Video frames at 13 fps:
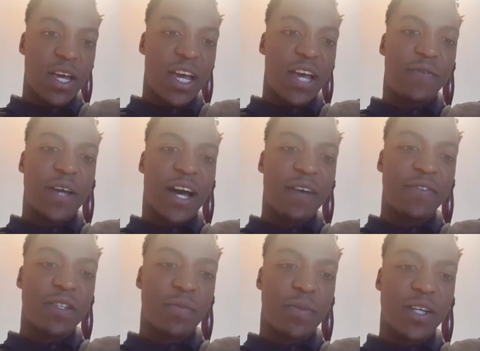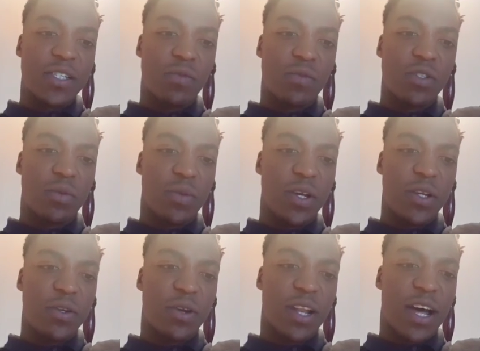"If you have to beg someone to be
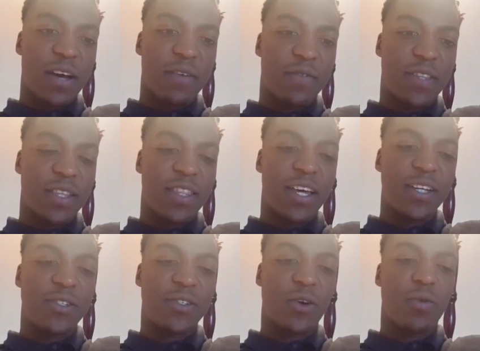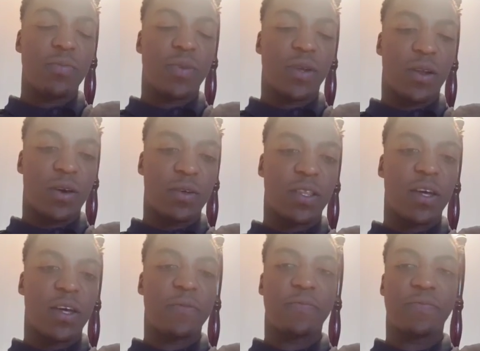in your life, then they don't belong there."